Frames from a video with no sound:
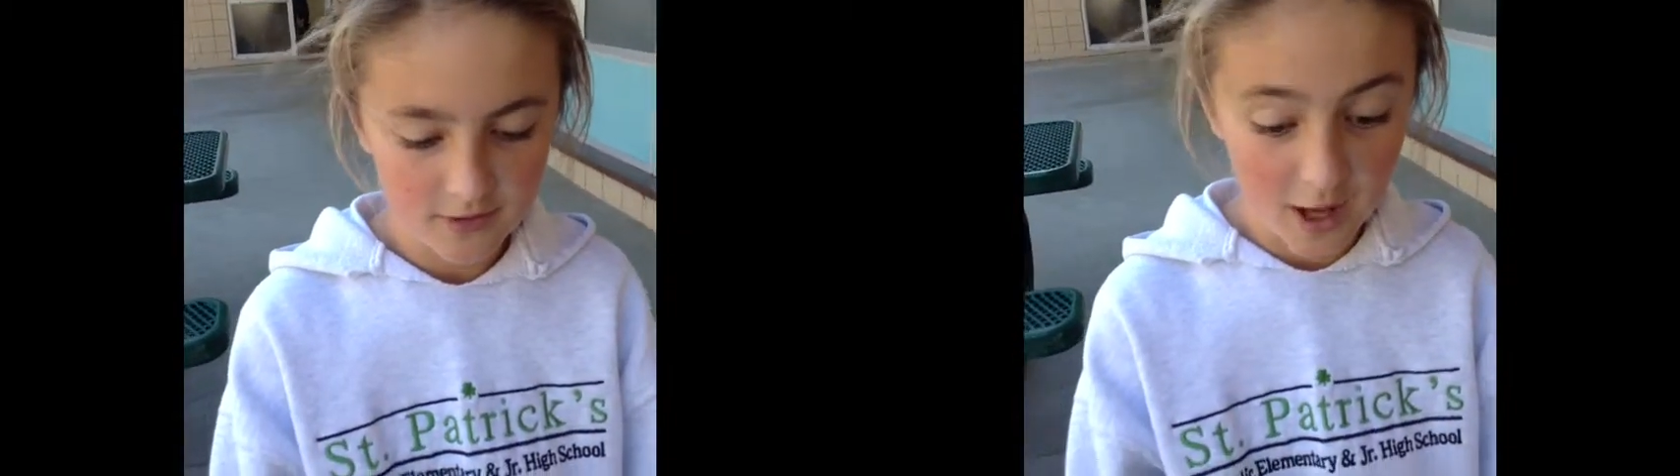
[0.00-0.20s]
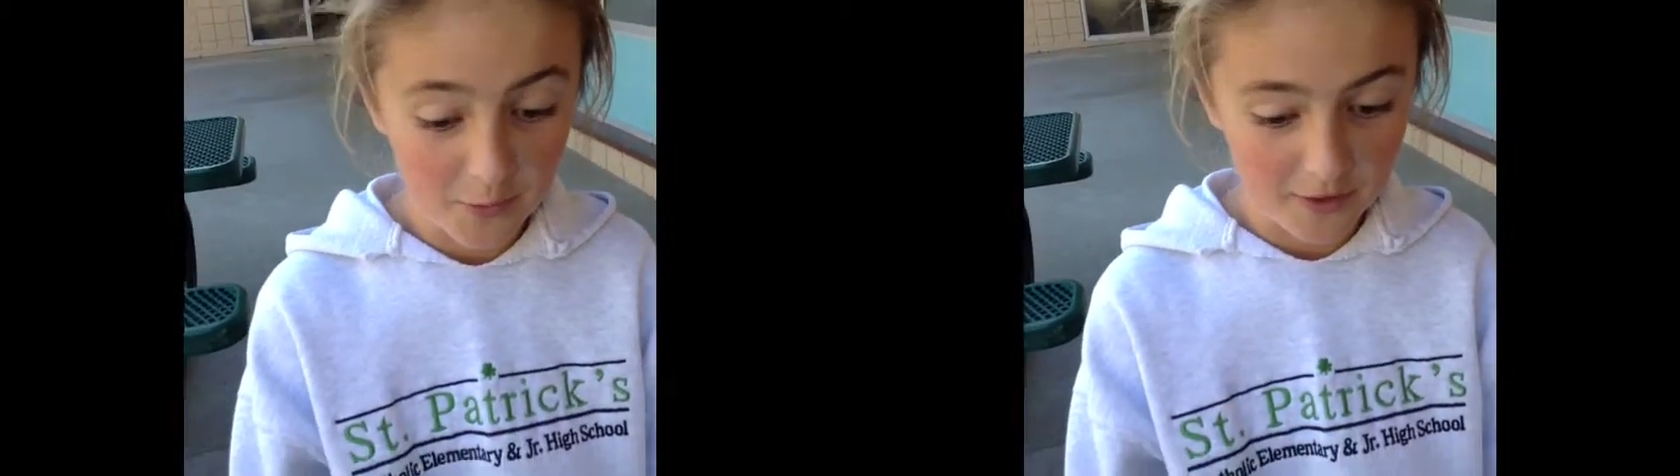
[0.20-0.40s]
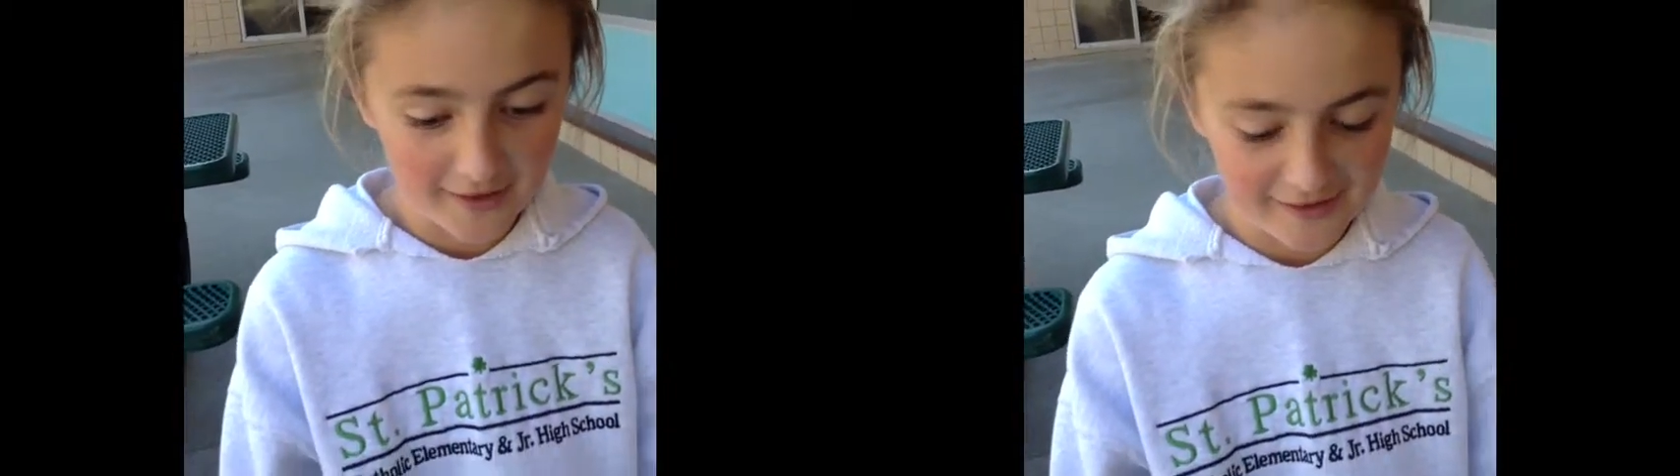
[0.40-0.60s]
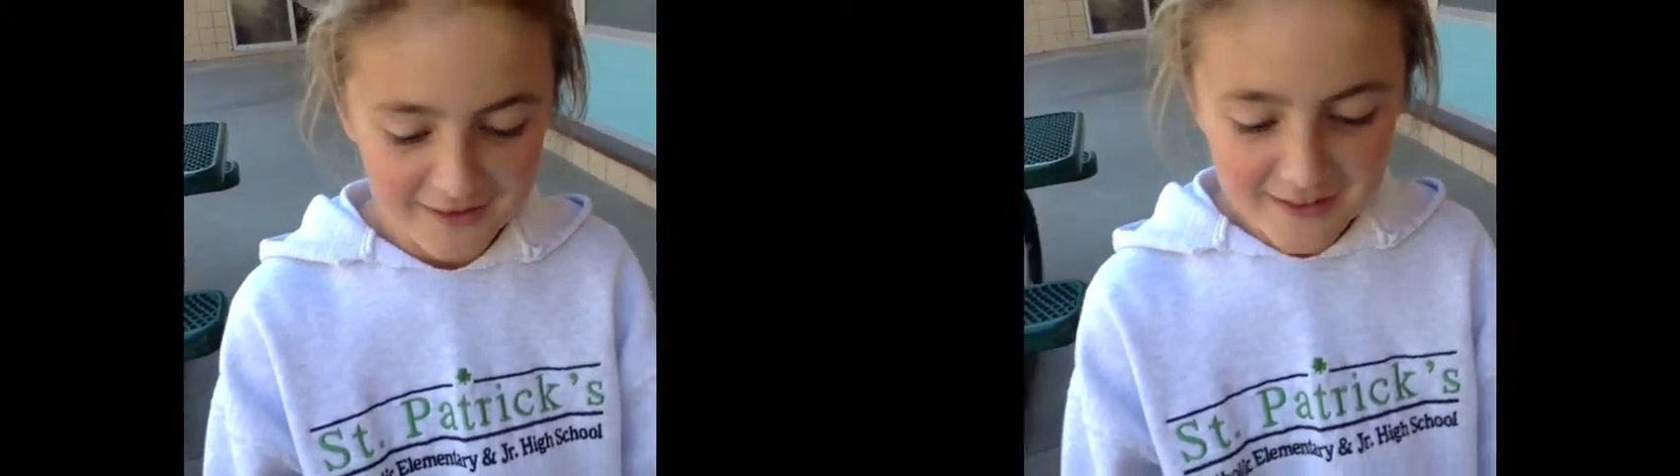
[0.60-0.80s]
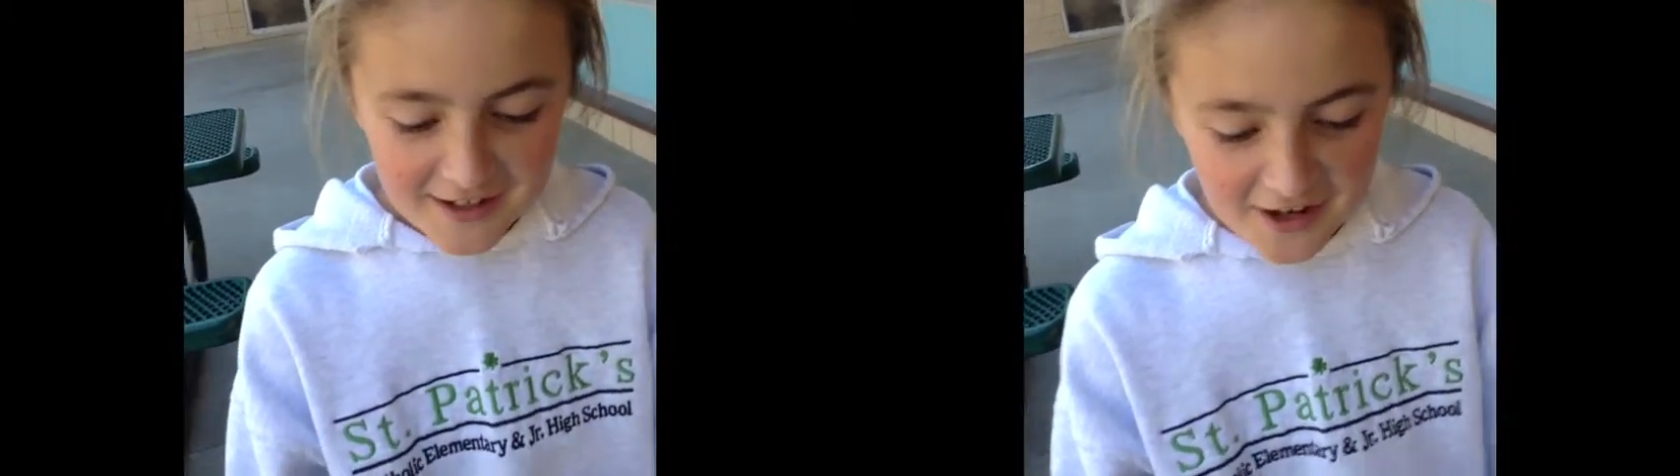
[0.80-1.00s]
I will.
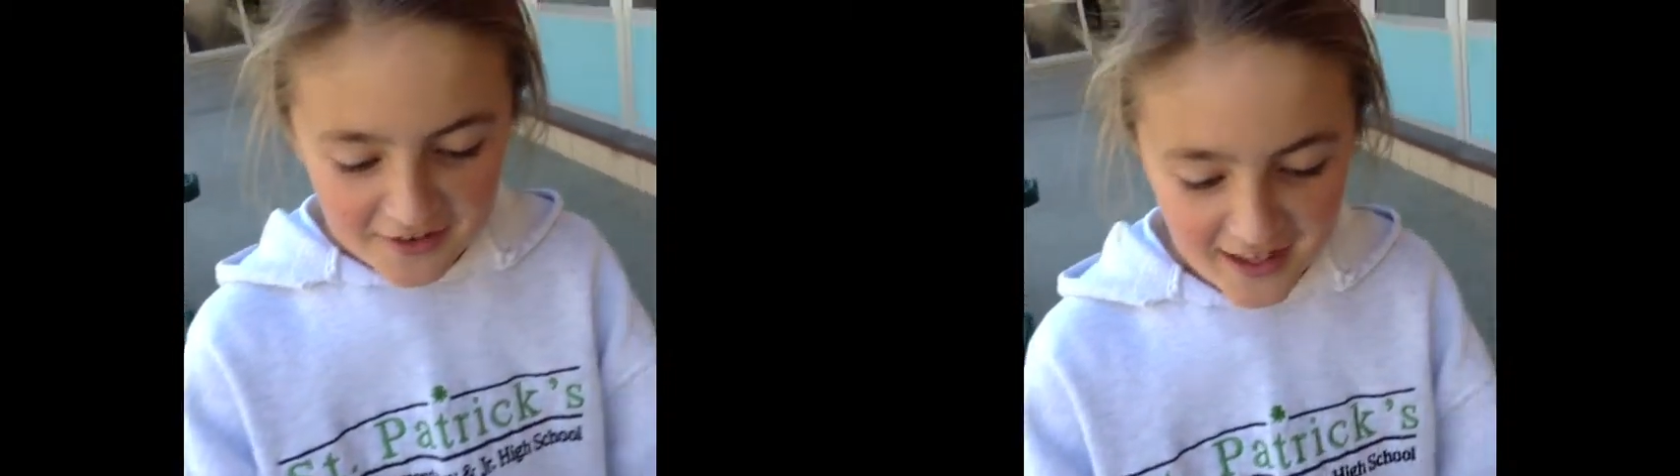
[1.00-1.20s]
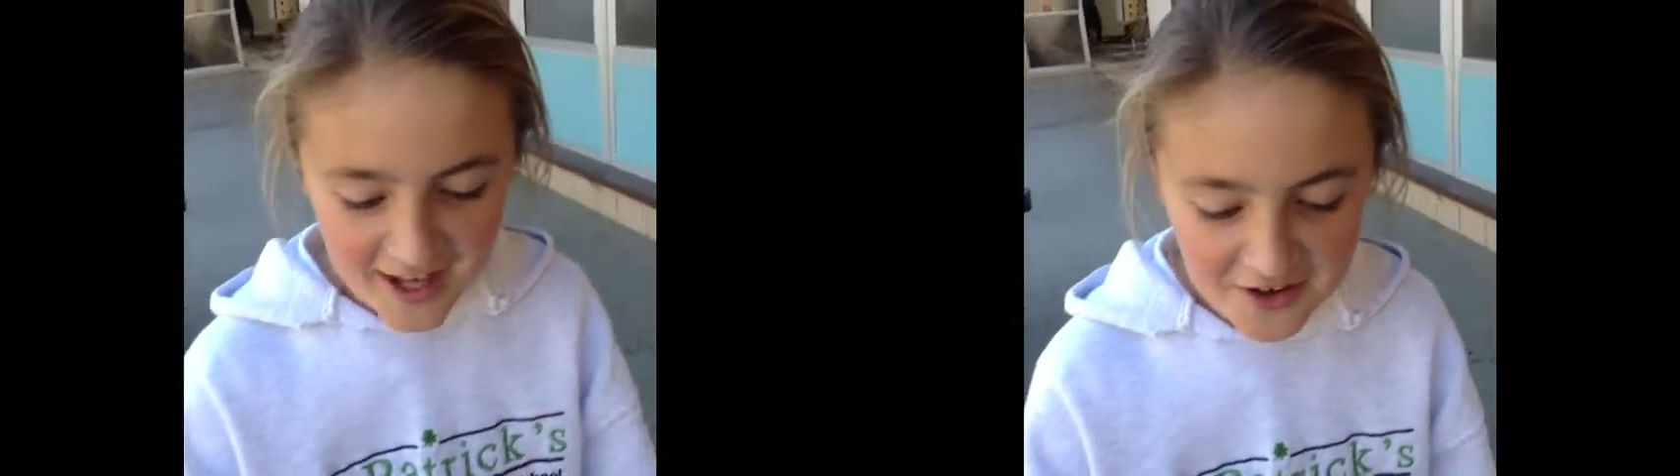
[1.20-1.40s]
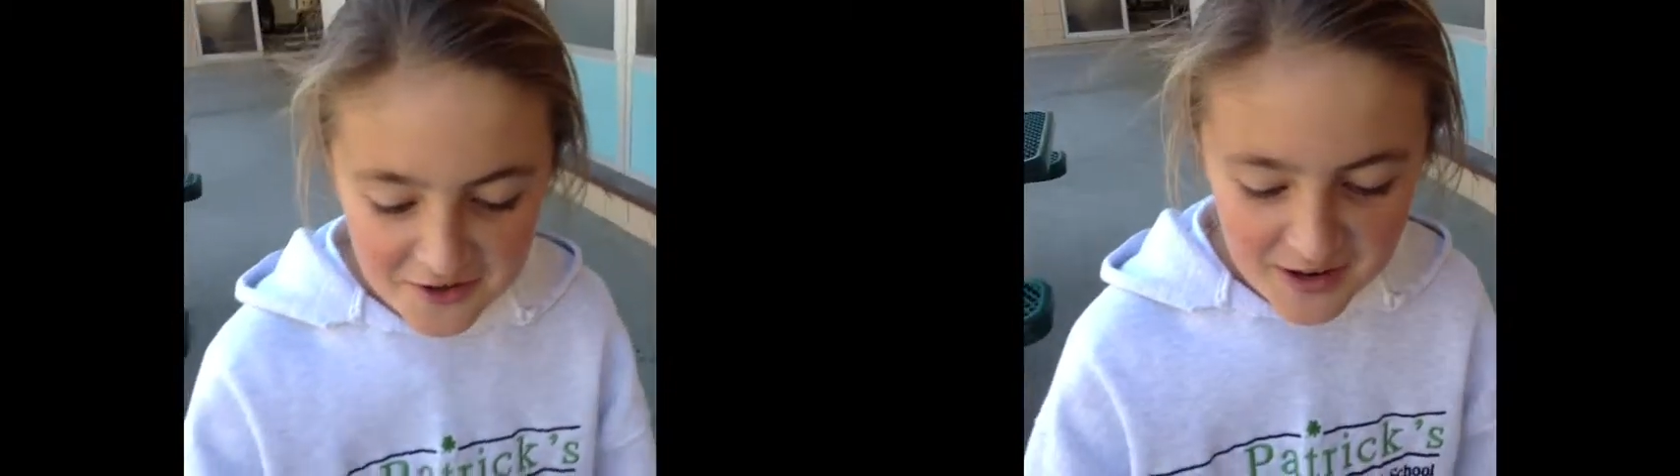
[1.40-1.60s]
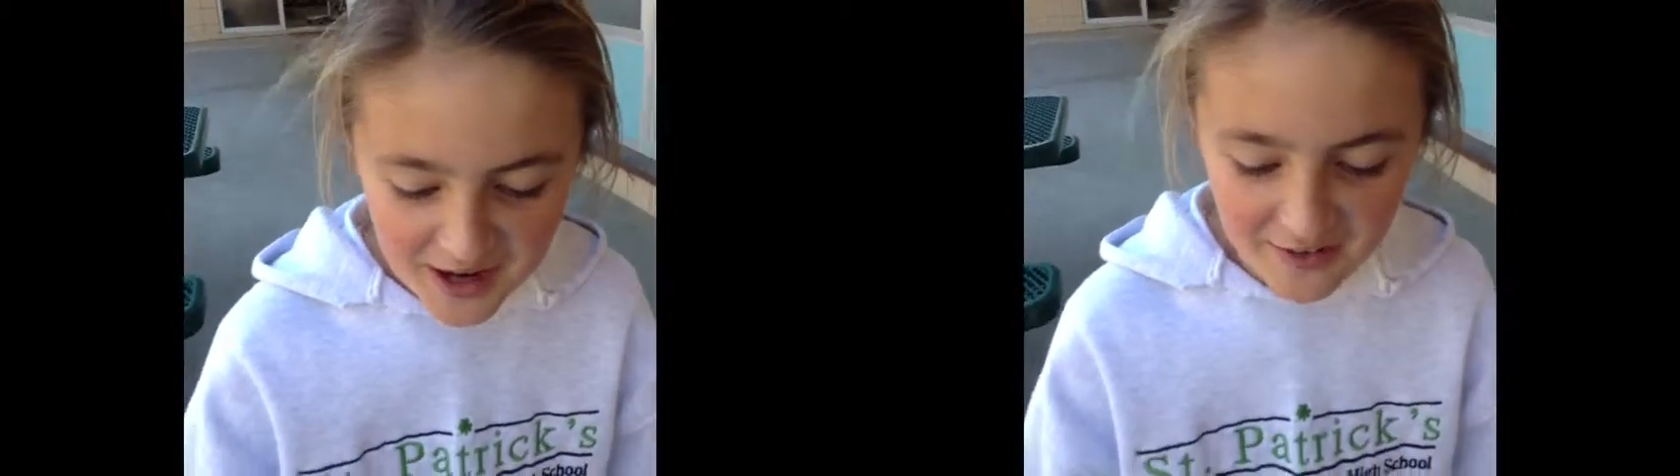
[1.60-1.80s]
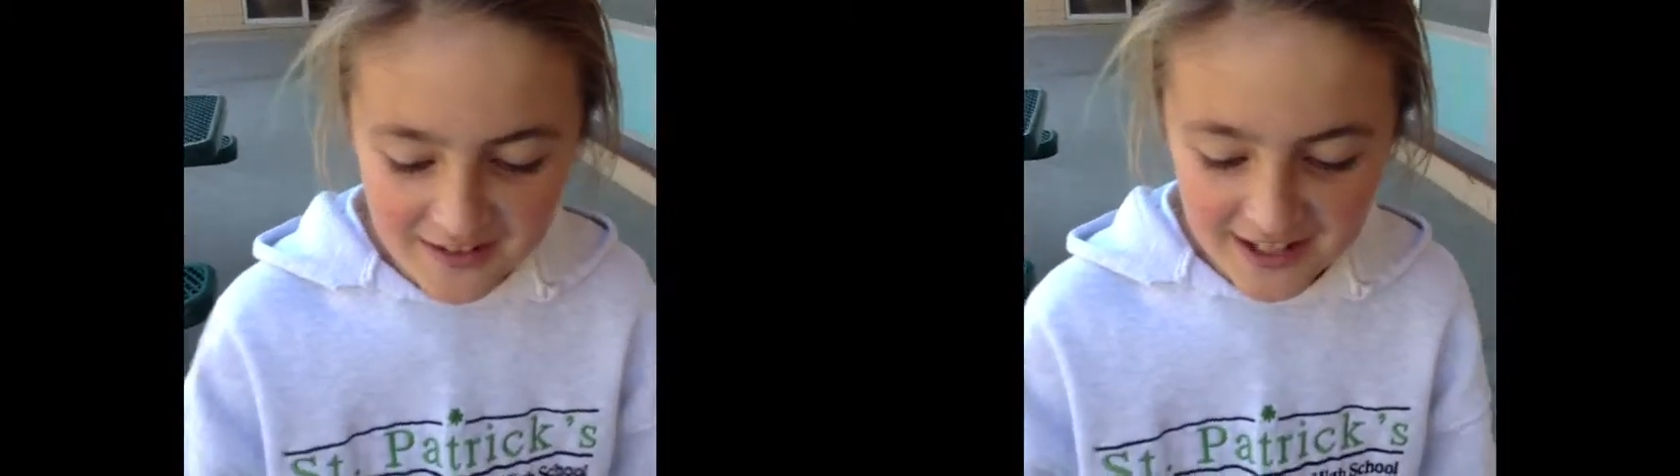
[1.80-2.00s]
Then around